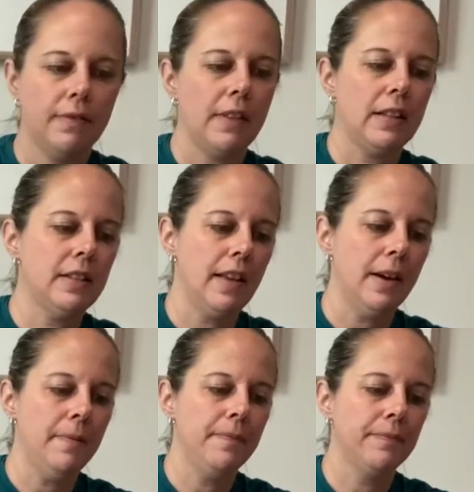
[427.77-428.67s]
that's
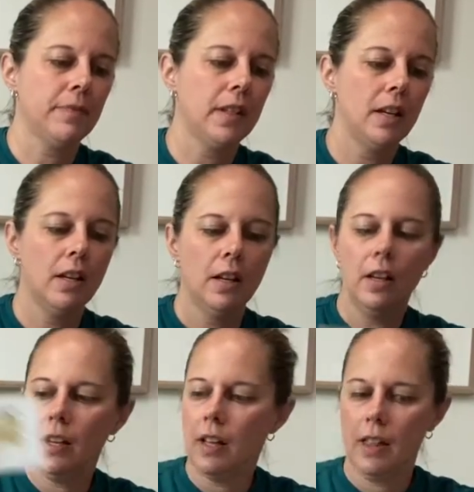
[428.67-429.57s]
that.
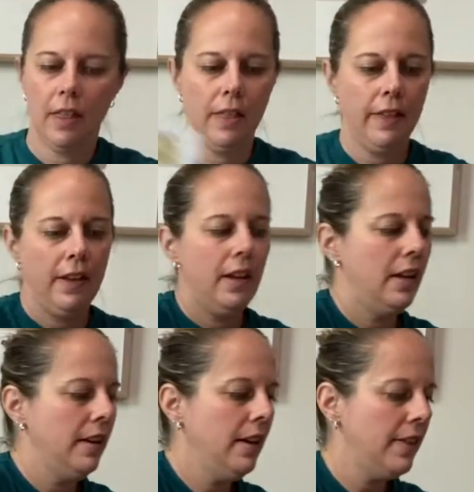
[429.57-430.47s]

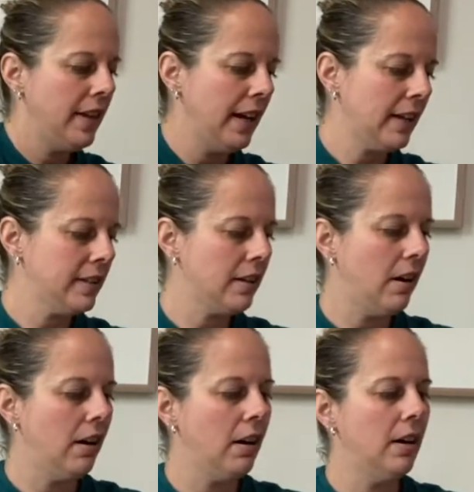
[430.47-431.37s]
Then the next
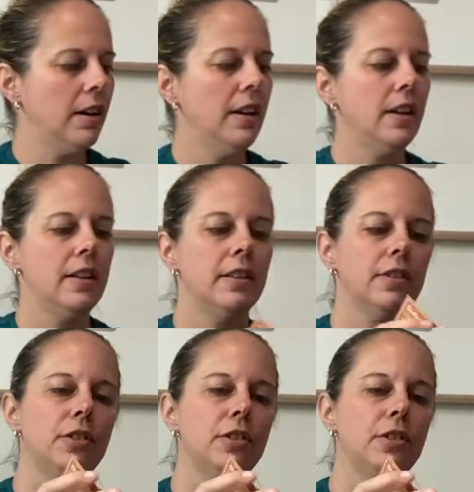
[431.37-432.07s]
card, there's